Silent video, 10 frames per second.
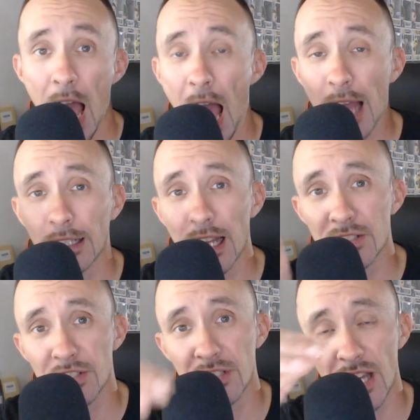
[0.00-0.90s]
I can
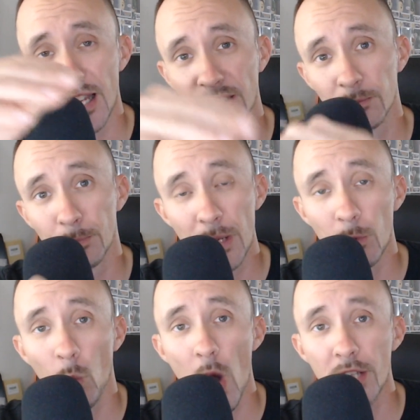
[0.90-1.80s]
actually be able
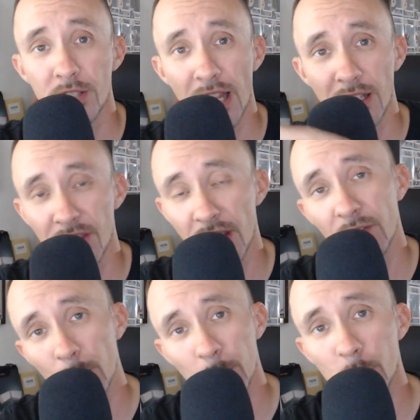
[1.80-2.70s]
to watch anything
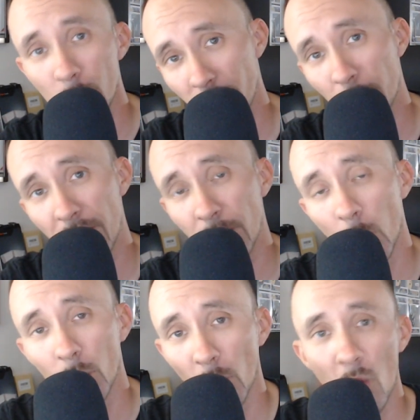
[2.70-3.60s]
from YouTube from my
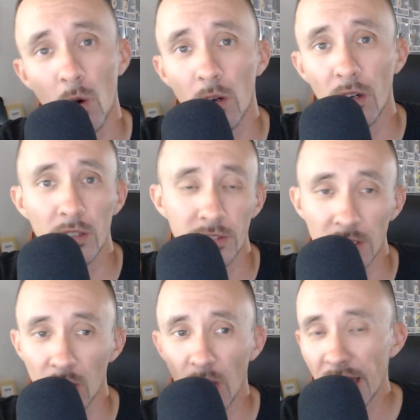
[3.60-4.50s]
phone, or
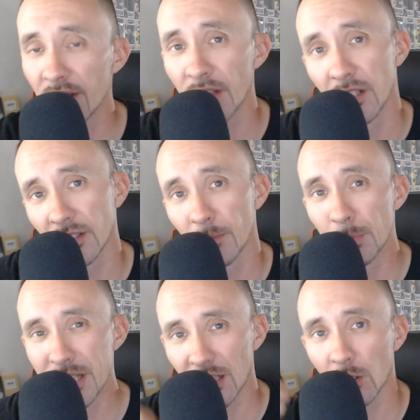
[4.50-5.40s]
anything
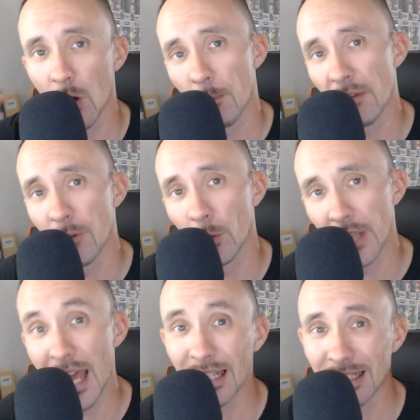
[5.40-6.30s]
particular on my phone
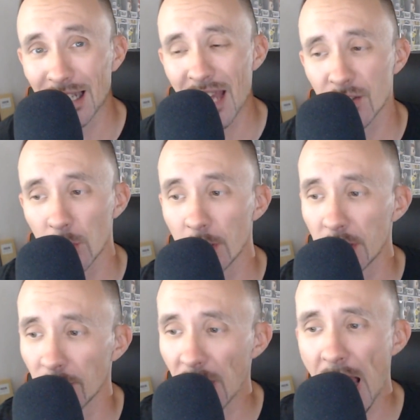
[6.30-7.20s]
that I could cast to the
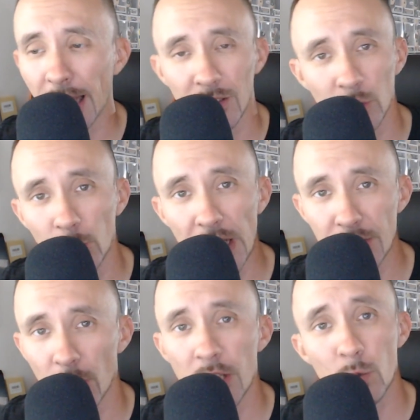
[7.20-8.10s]
TV. I could do that.
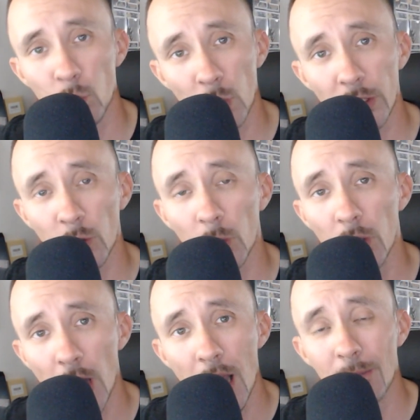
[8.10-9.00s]
So that's really cool
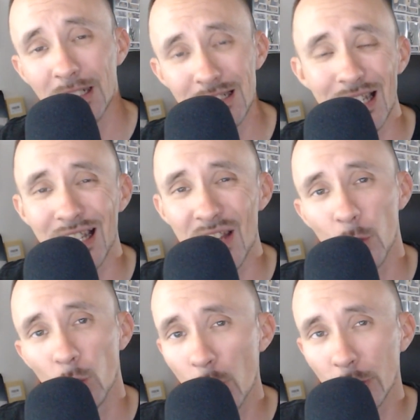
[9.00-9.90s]
because I got the
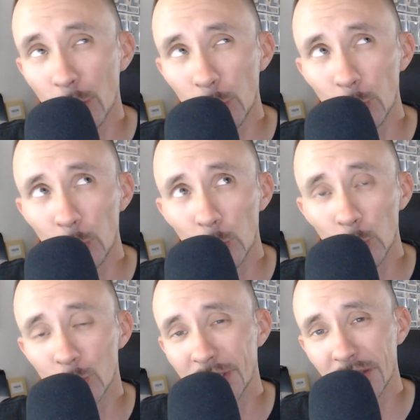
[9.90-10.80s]

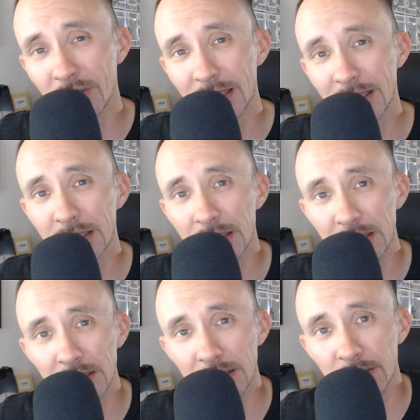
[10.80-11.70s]
Roku
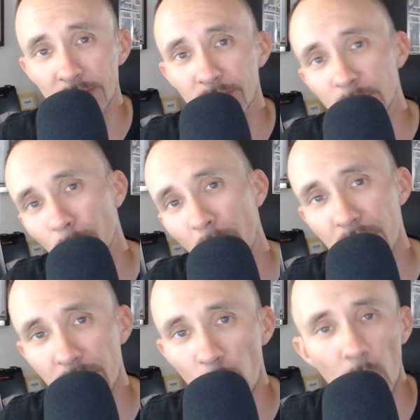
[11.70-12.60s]
TV, smart
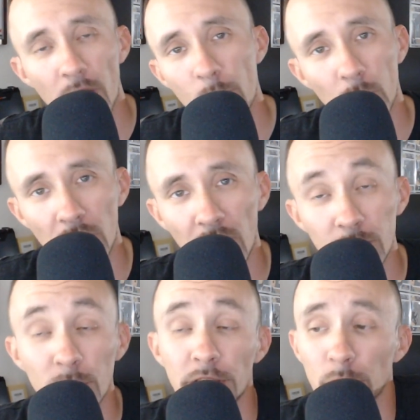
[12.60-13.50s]
TV, whatever you want to call it,
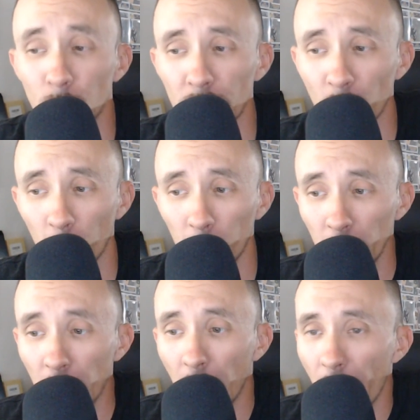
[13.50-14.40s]
which is really cool.
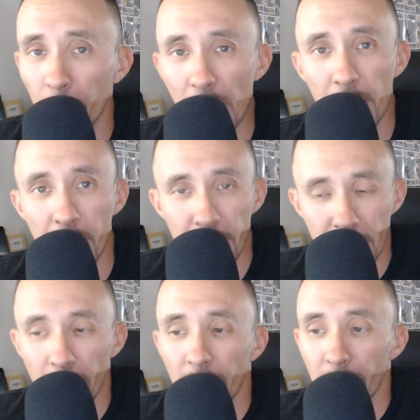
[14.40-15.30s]
But
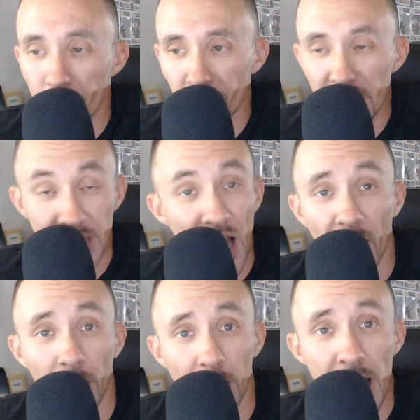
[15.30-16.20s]

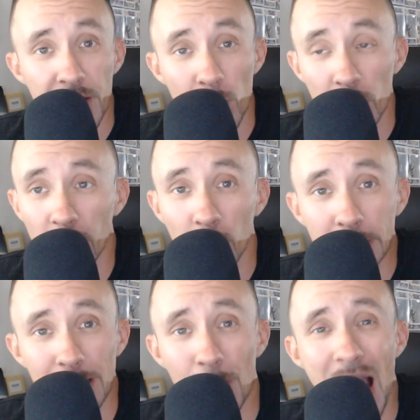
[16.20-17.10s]
yeah, that's a really cool
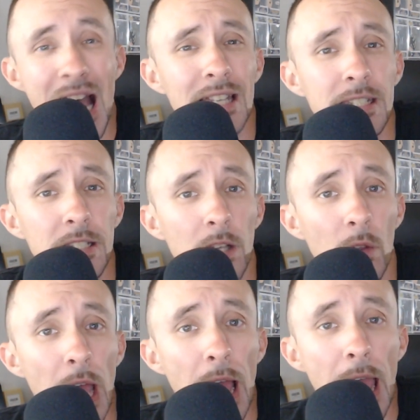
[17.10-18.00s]
tip. I didn't know
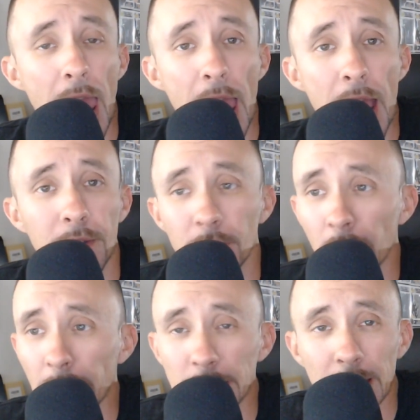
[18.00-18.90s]
that, and
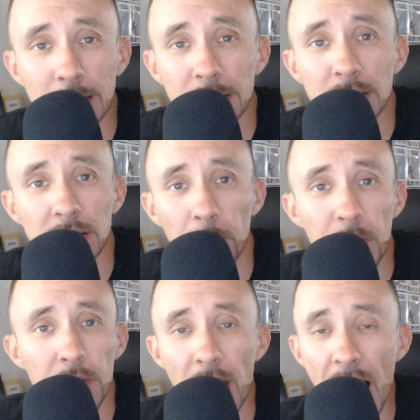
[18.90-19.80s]
like I said, it's just
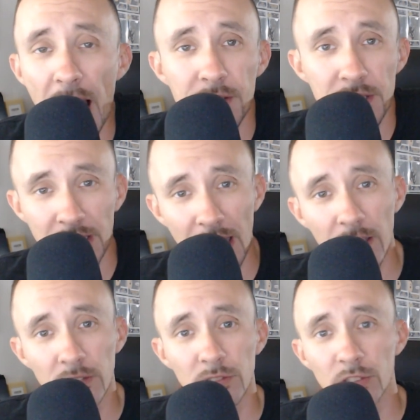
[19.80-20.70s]
something that I just kind
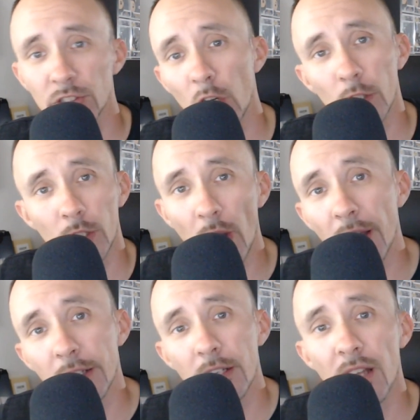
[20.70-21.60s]
of start looking
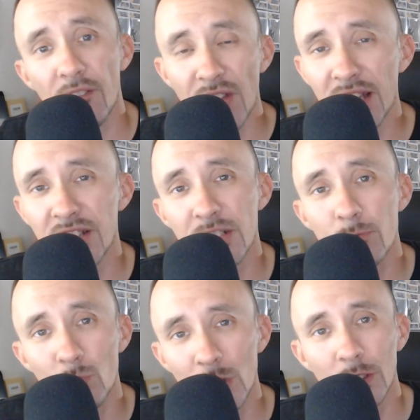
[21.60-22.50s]
around the internet, finding
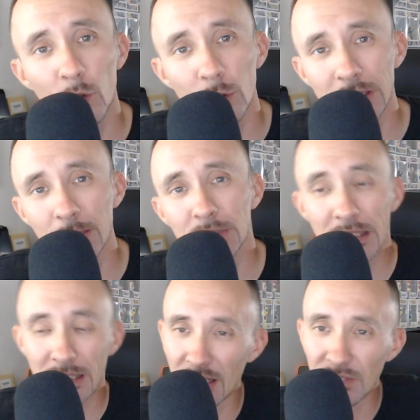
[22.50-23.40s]
some really cool tips,
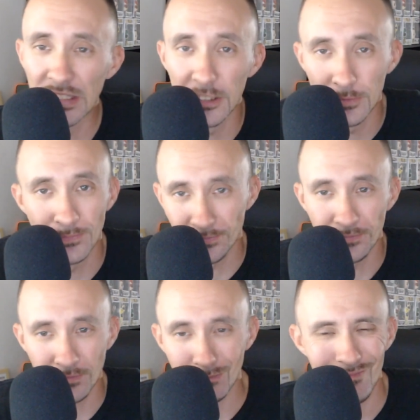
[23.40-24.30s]
and I figure
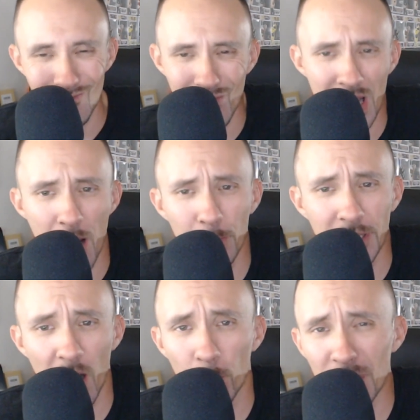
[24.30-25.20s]
I bring
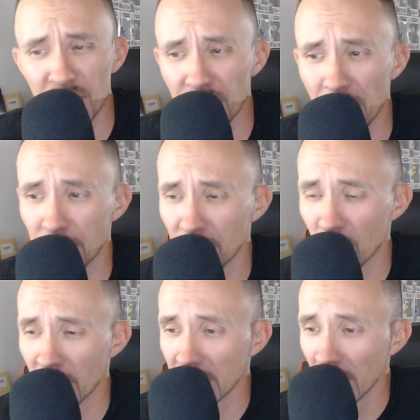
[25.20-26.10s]
y'all a bunch of tips and
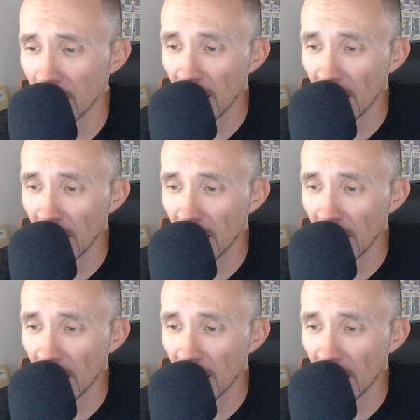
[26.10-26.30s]
tricks.